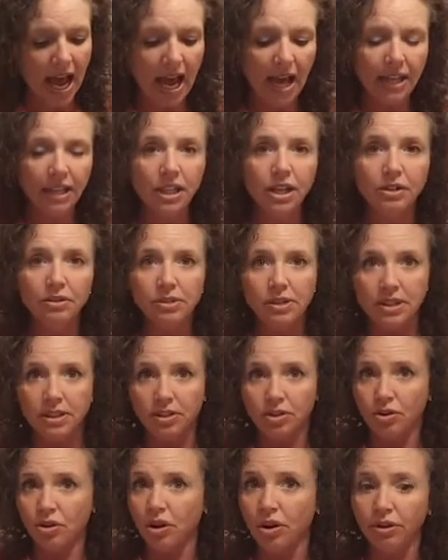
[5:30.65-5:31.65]
I use
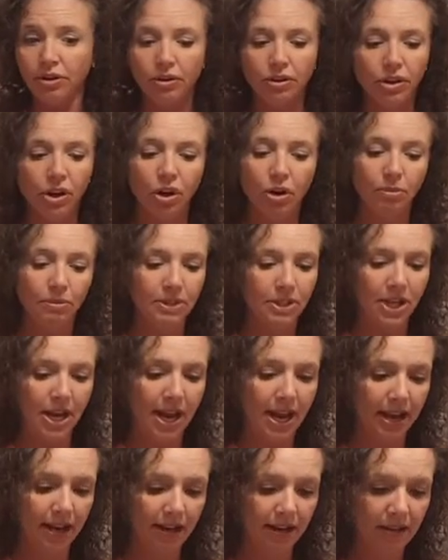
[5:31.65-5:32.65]
this Kroger Cold
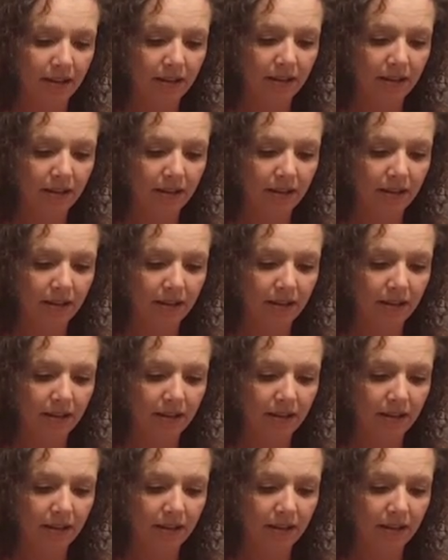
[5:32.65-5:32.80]
Jack.